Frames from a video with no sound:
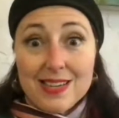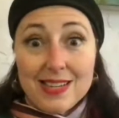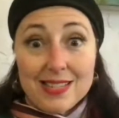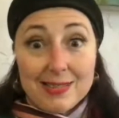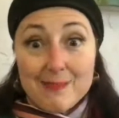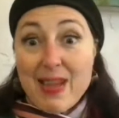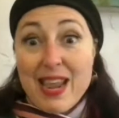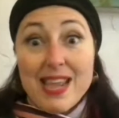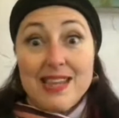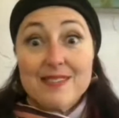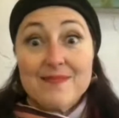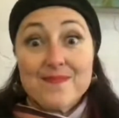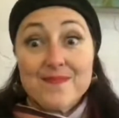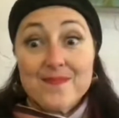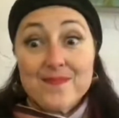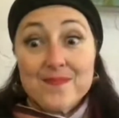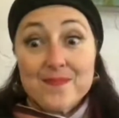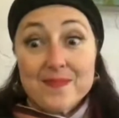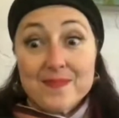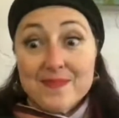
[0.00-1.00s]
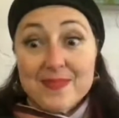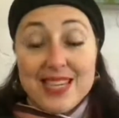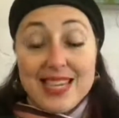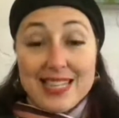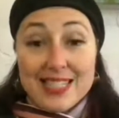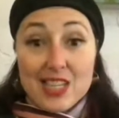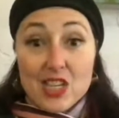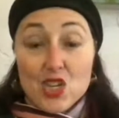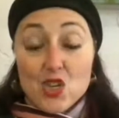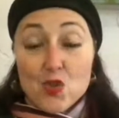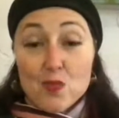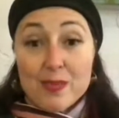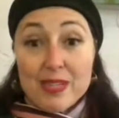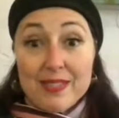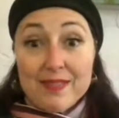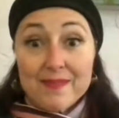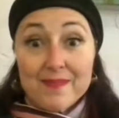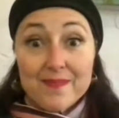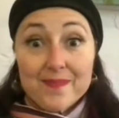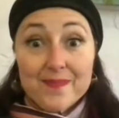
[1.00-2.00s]
It's a man, it's a
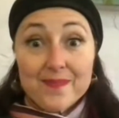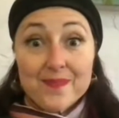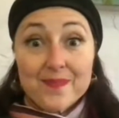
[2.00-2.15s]
human.